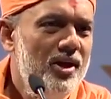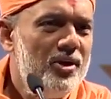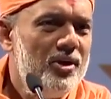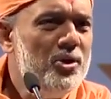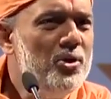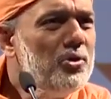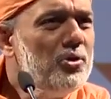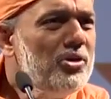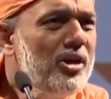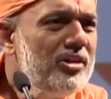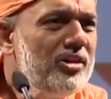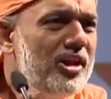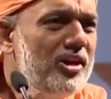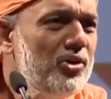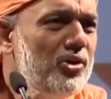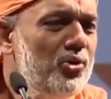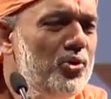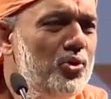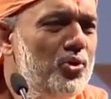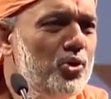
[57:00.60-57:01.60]
Do you think that
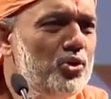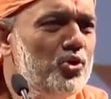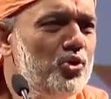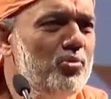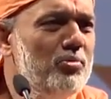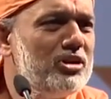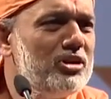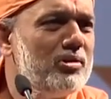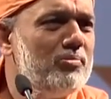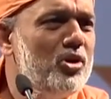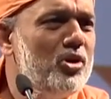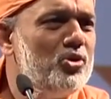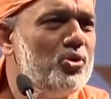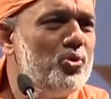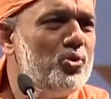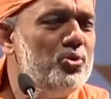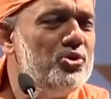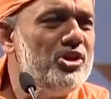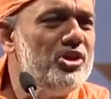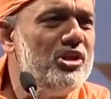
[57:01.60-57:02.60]
you know too much about
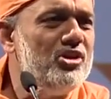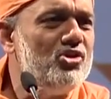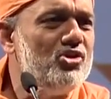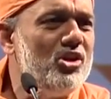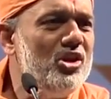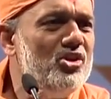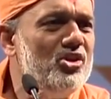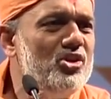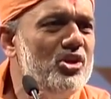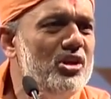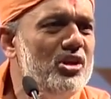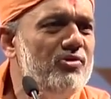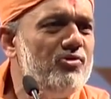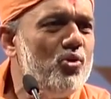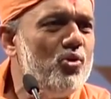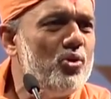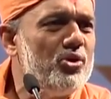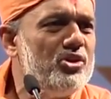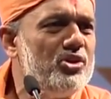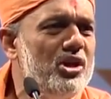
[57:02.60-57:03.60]
2G, 3G,
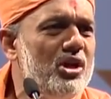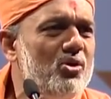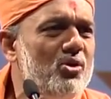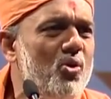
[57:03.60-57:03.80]
4G,